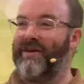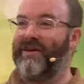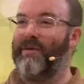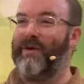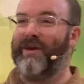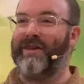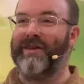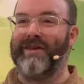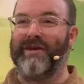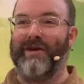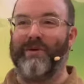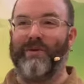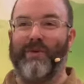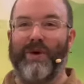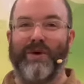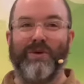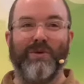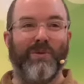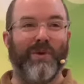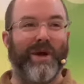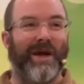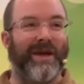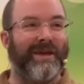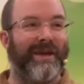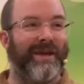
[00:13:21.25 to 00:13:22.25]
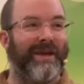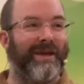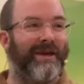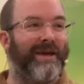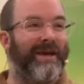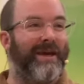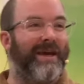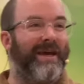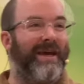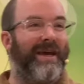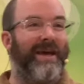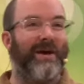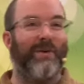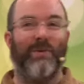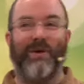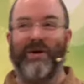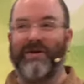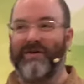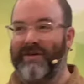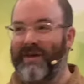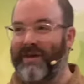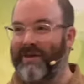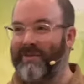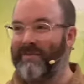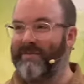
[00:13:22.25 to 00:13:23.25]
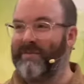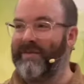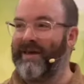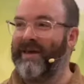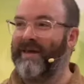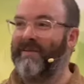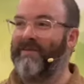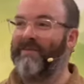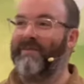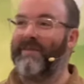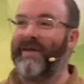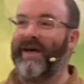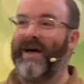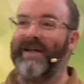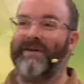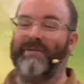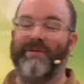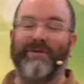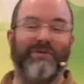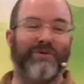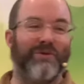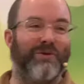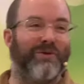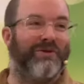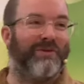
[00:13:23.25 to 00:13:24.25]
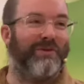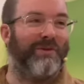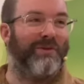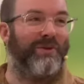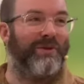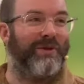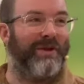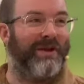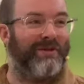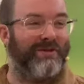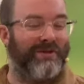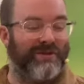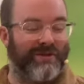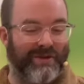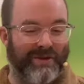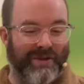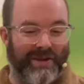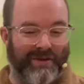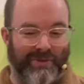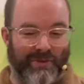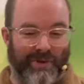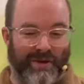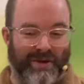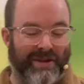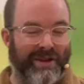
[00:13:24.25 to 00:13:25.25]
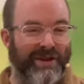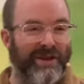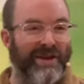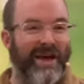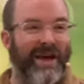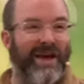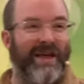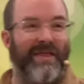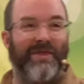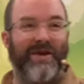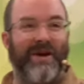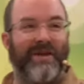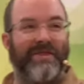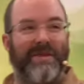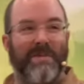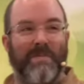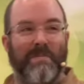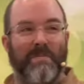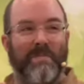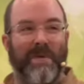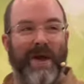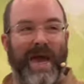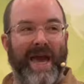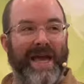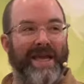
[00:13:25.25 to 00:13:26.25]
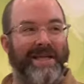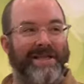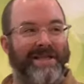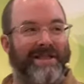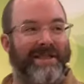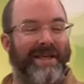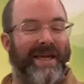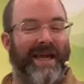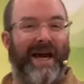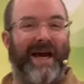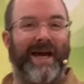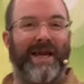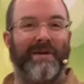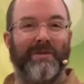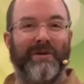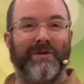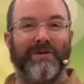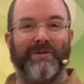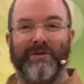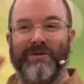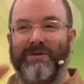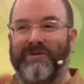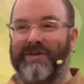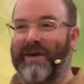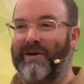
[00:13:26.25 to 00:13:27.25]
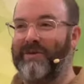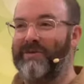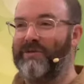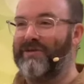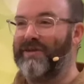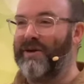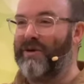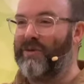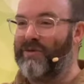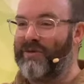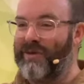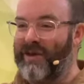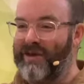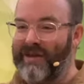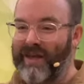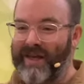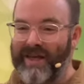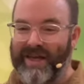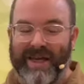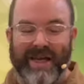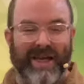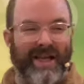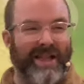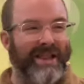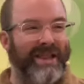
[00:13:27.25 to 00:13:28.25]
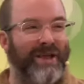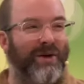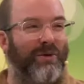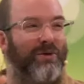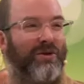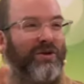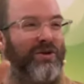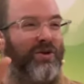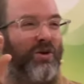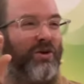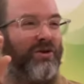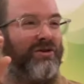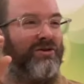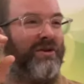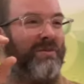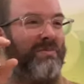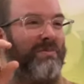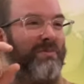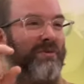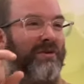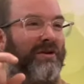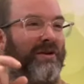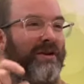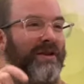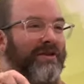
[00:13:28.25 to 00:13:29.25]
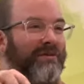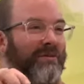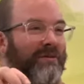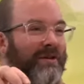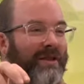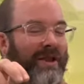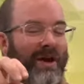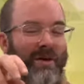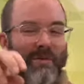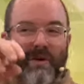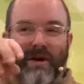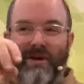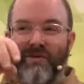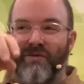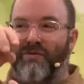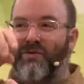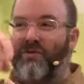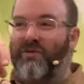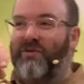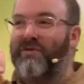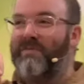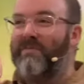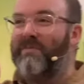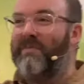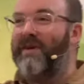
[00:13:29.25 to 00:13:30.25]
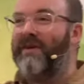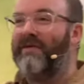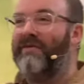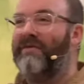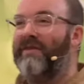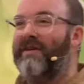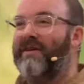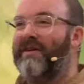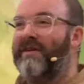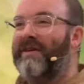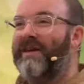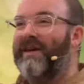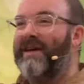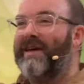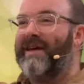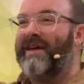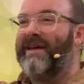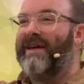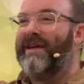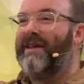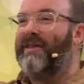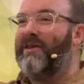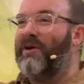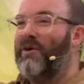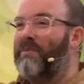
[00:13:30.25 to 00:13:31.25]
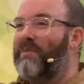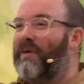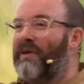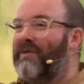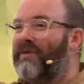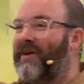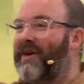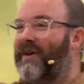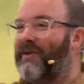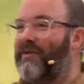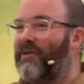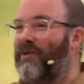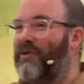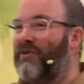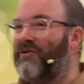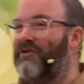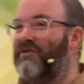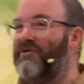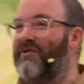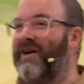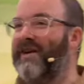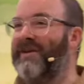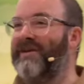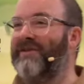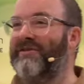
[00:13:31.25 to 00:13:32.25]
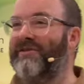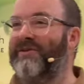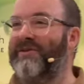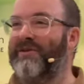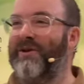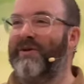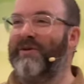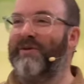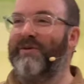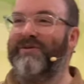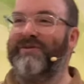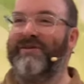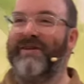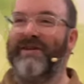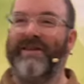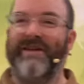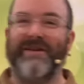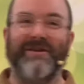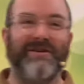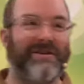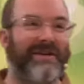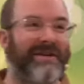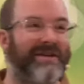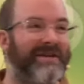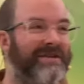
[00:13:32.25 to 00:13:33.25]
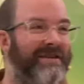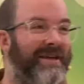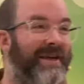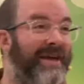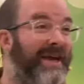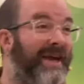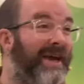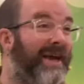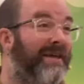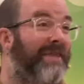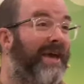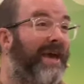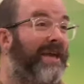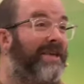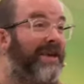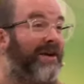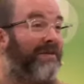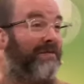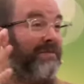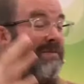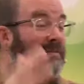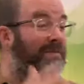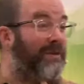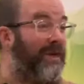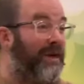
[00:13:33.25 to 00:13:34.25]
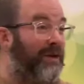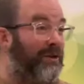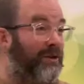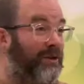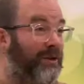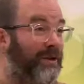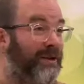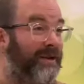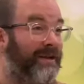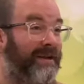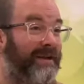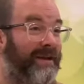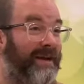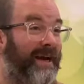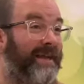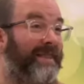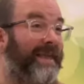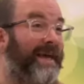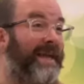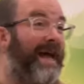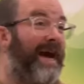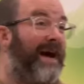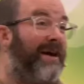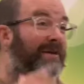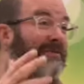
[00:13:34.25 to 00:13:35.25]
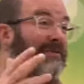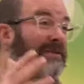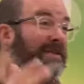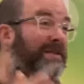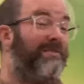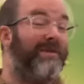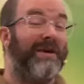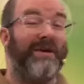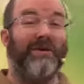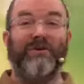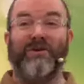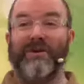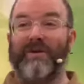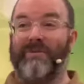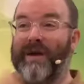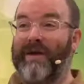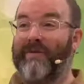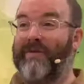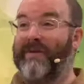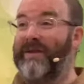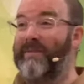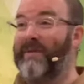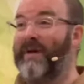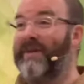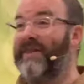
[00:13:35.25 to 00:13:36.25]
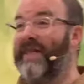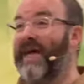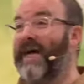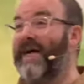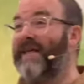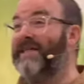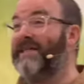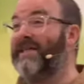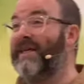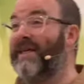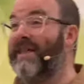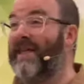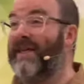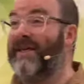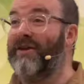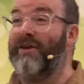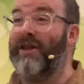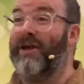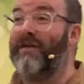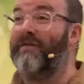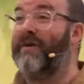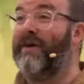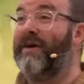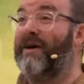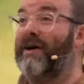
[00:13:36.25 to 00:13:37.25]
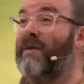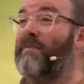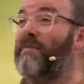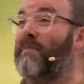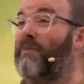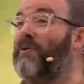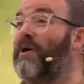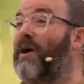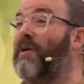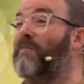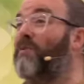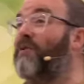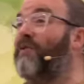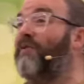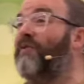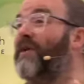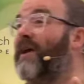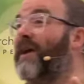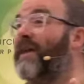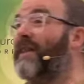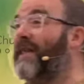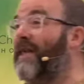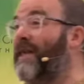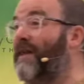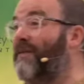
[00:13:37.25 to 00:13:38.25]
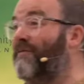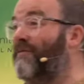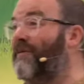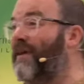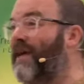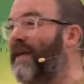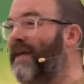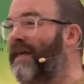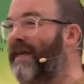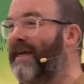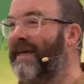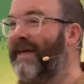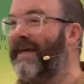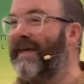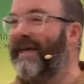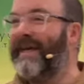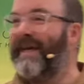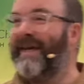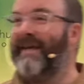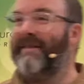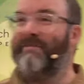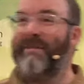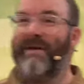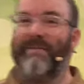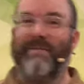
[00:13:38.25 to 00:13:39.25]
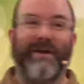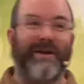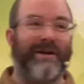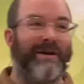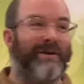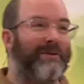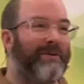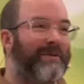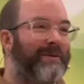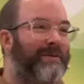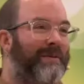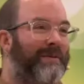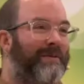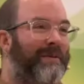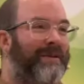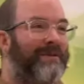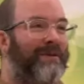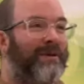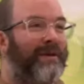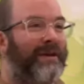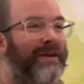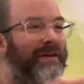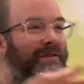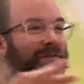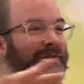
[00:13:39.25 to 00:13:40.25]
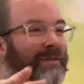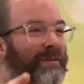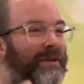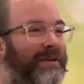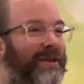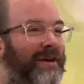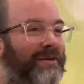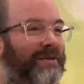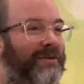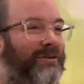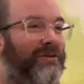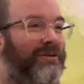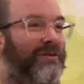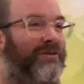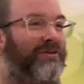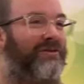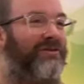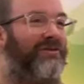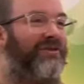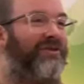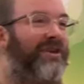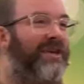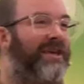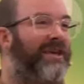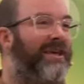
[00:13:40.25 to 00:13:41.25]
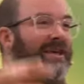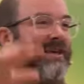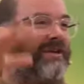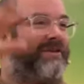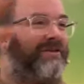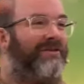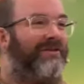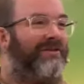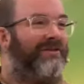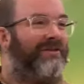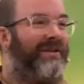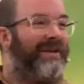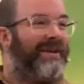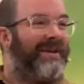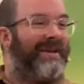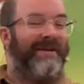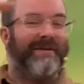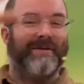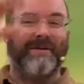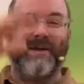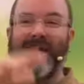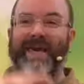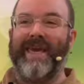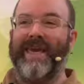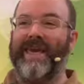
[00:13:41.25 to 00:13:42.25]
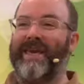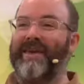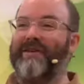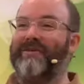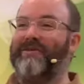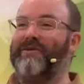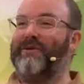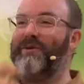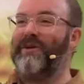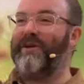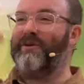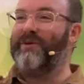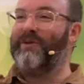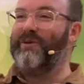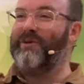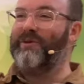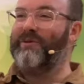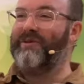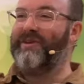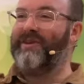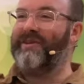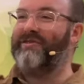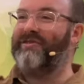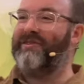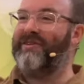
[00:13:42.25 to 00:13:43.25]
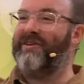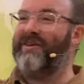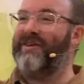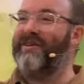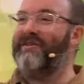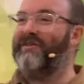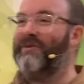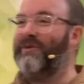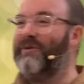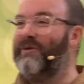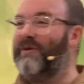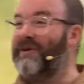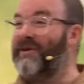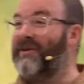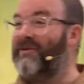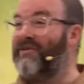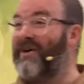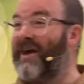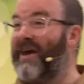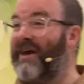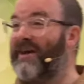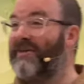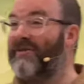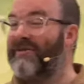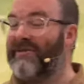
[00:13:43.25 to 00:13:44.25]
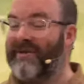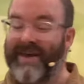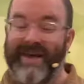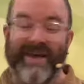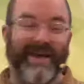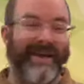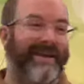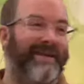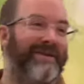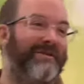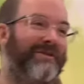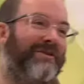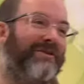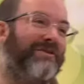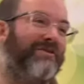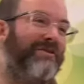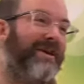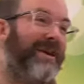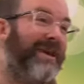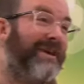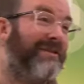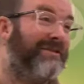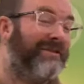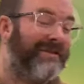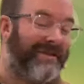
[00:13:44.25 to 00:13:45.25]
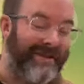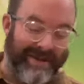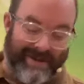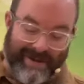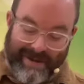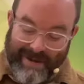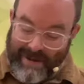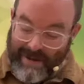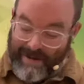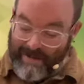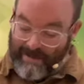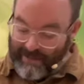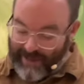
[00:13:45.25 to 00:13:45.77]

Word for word: they went to one wedding uh, once, um, um, Adam and Rose will know this, this one, they, they had the best canopies, it was down south, and they had like little Yorkshire puddings with a little bit of roast beef and, and a little bit of kind of horseradish on top, it was delicious. And then you have the meal, and then after the meal, you might have had a bit of dancing, and then you'll have a, a, a buffet in the evening, and maybe they'll, I loved it when they had those cheese cakes, you know, they had all those kind of cheese and all the cracker, it's great, isn't it?